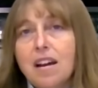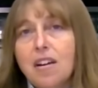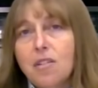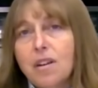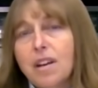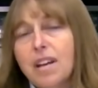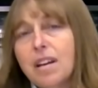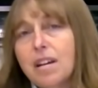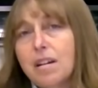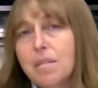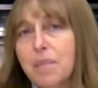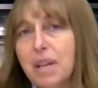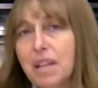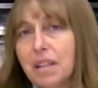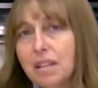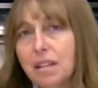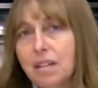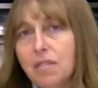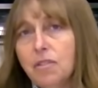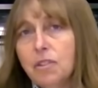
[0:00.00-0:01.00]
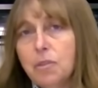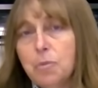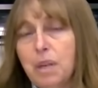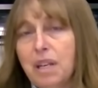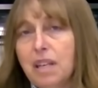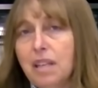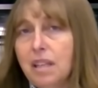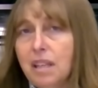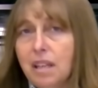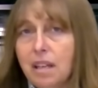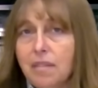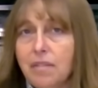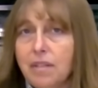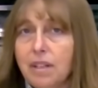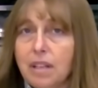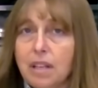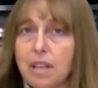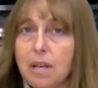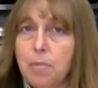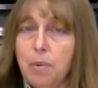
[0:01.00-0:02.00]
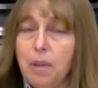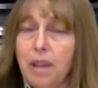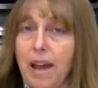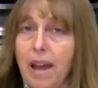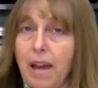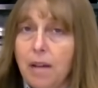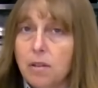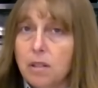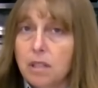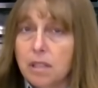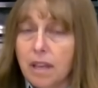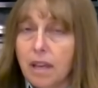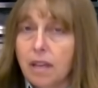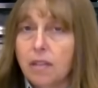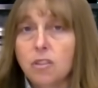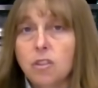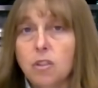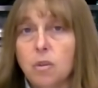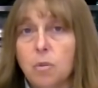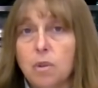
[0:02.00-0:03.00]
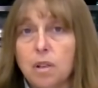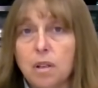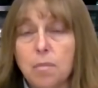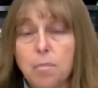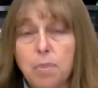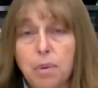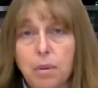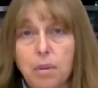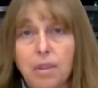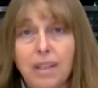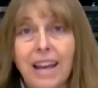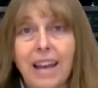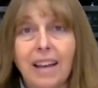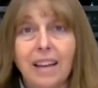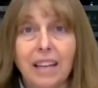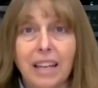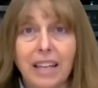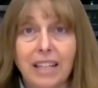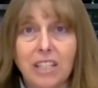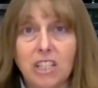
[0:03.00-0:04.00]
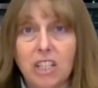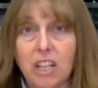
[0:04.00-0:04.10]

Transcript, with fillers: Okay, our meatloaf has been in the oven a couple hours now, so we're going to pull it out and